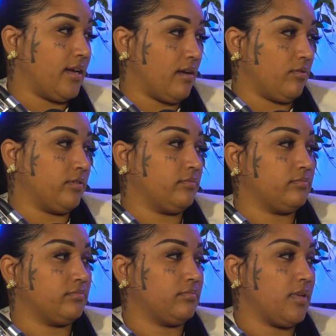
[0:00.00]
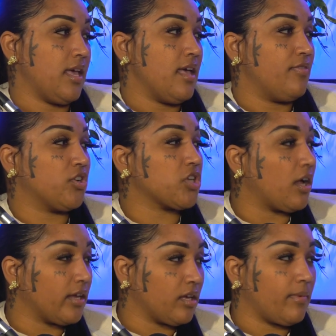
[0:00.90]
hour. They're
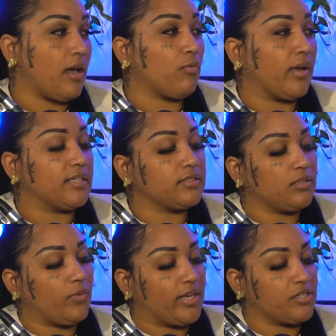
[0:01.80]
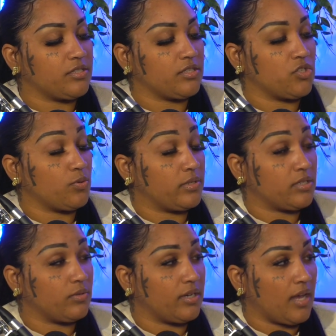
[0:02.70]
talking about raising the wages in
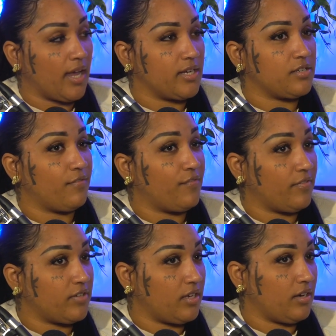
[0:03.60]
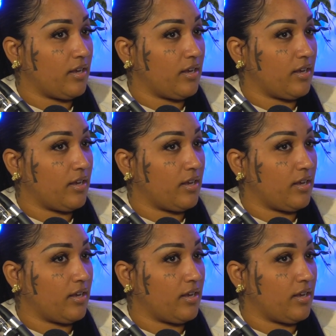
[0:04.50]
2029 to $15 an